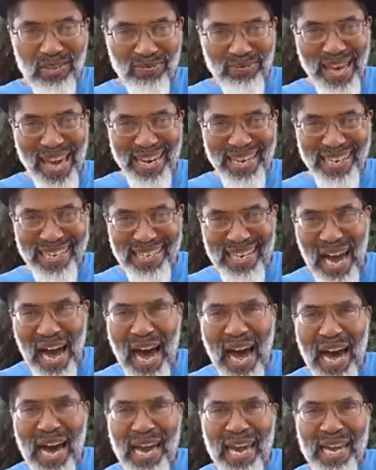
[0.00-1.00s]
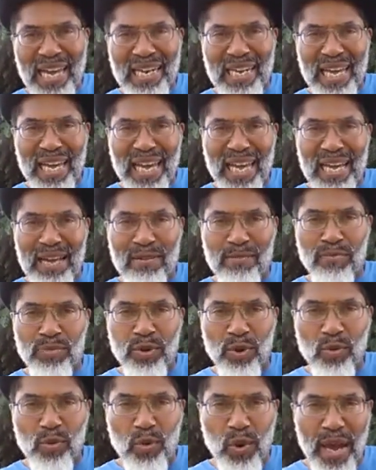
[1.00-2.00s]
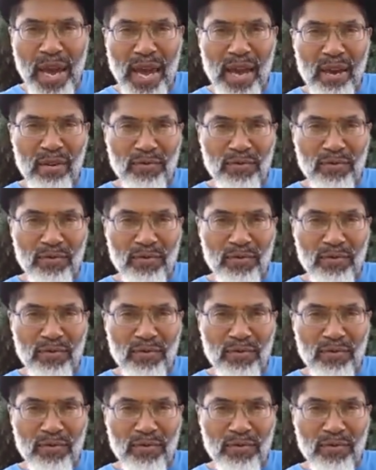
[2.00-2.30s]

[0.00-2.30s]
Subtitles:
that guide in the way